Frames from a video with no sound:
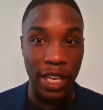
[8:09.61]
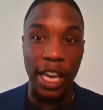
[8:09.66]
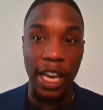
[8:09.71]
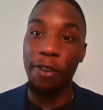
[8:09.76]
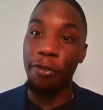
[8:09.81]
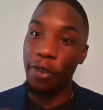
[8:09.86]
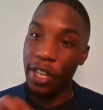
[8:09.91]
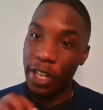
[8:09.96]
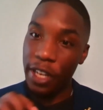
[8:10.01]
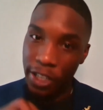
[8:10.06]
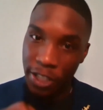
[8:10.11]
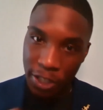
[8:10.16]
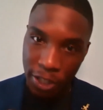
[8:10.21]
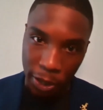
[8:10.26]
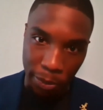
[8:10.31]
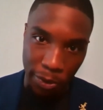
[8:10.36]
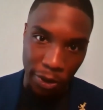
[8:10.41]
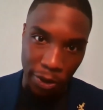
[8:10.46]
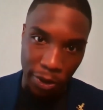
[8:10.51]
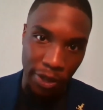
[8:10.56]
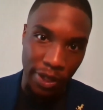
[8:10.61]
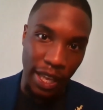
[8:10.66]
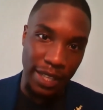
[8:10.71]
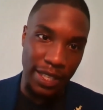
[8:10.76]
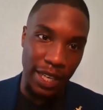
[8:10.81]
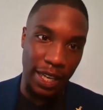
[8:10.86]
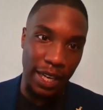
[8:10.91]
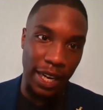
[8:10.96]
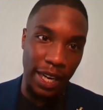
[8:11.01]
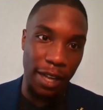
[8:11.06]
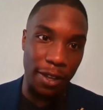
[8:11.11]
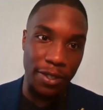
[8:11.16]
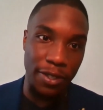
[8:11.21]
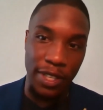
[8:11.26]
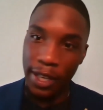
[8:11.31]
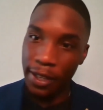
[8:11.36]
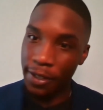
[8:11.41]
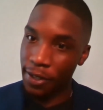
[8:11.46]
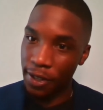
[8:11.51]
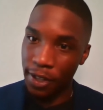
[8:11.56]
and redistributing that
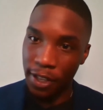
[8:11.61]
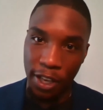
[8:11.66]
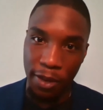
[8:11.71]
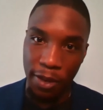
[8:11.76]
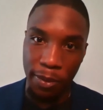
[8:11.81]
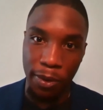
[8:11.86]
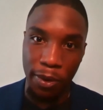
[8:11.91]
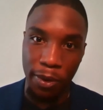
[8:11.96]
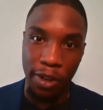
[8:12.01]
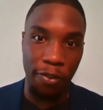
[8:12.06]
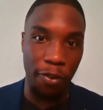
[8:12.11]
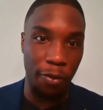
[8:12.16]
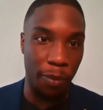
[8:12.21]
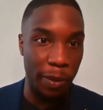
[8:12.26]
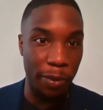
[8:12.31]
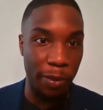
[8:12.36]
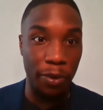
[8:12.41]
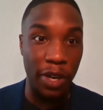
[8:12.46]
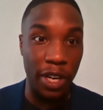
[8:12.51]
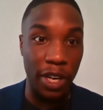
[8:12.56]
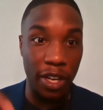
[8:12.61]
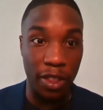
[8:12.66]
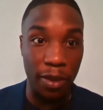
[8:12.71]
technology into the community for people who need it